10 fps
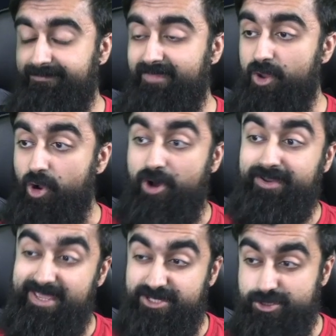on
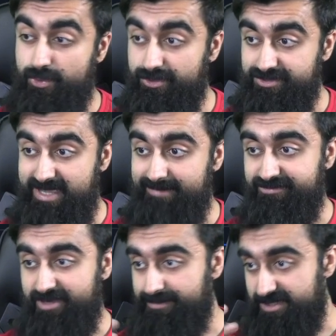a shorter time
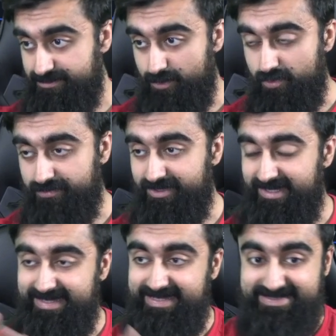frame, this move
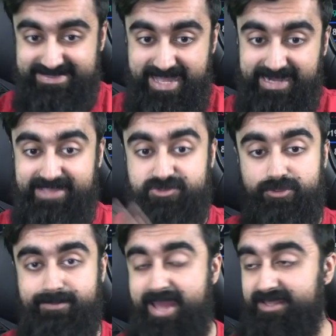is not as
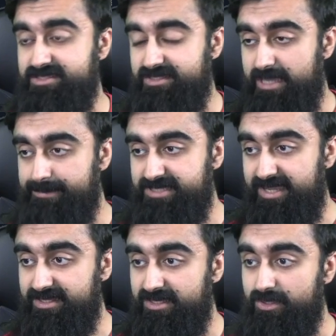dramatic to the
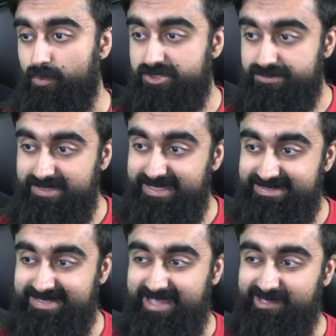upside, which means
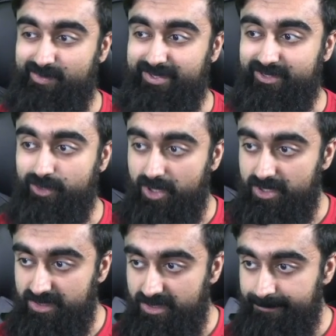that going
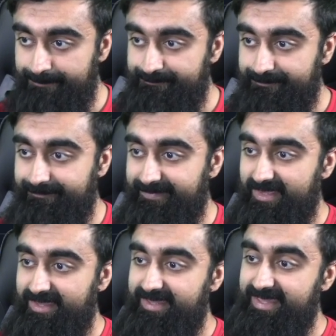long
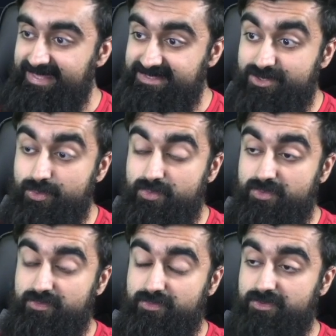into
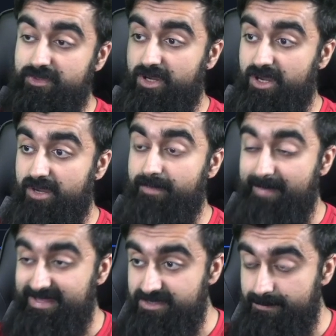
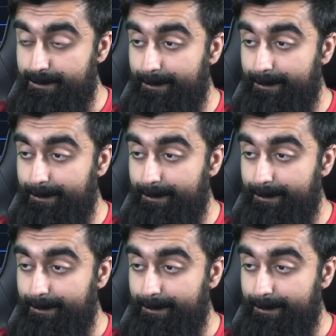momentum,